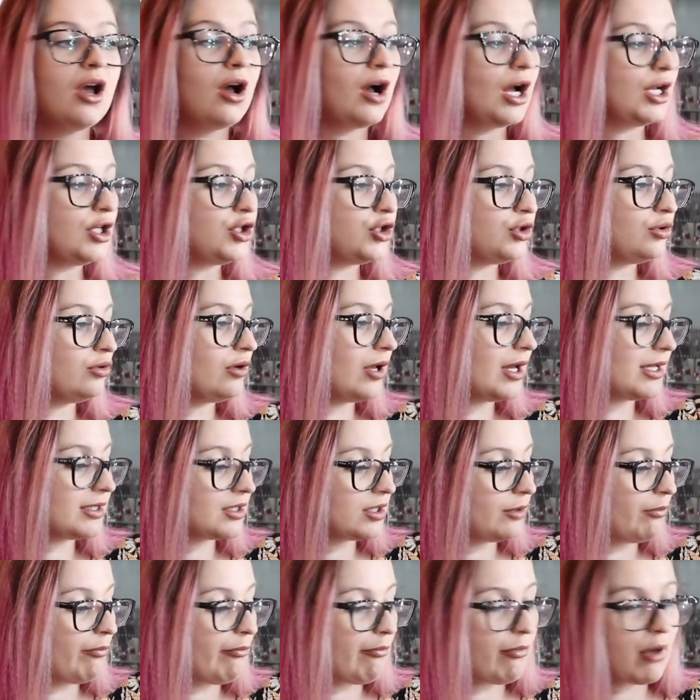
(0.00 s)
I do like
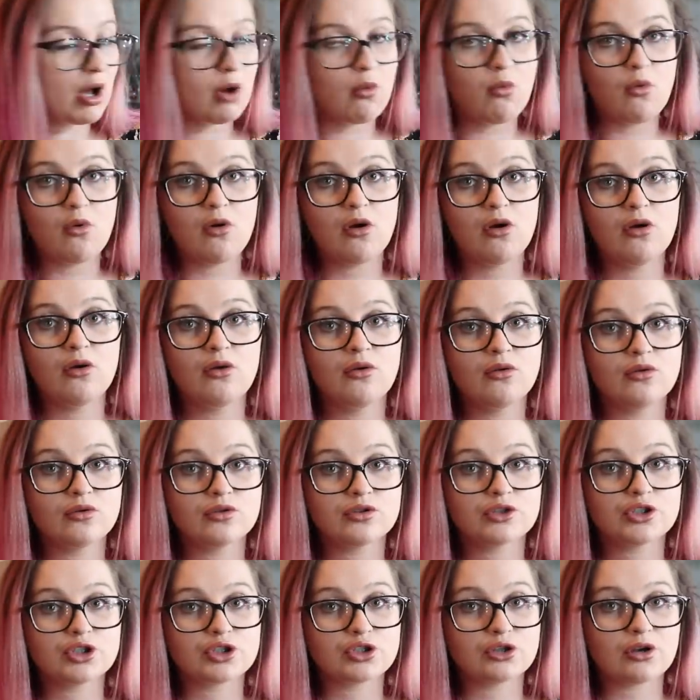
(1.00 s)
to bulk
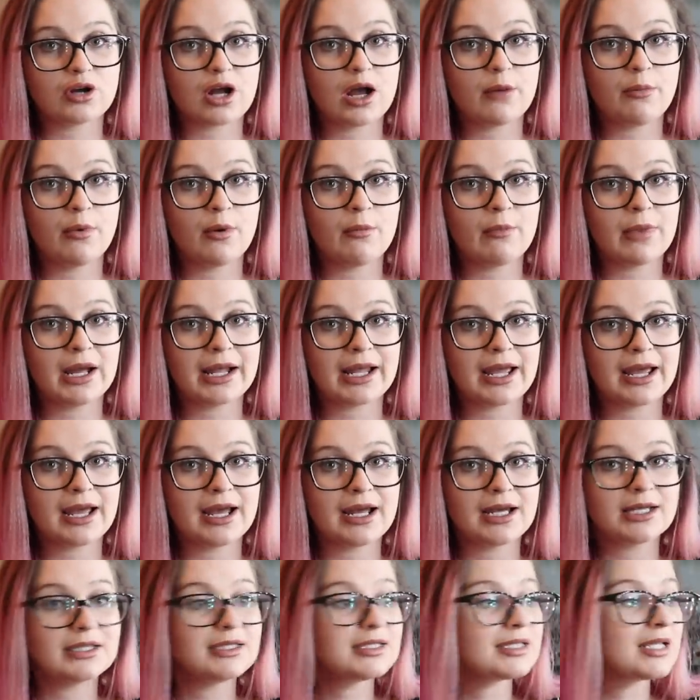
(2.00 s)
stock up on my
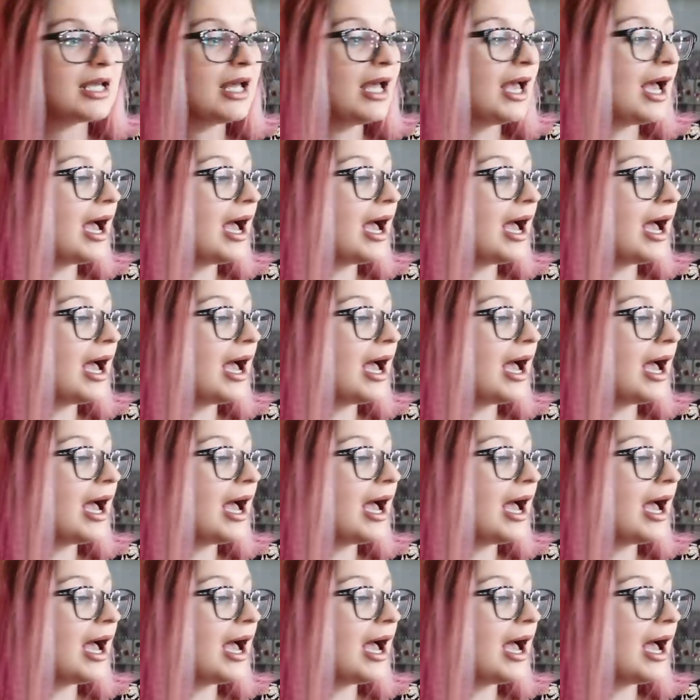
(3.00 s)
cans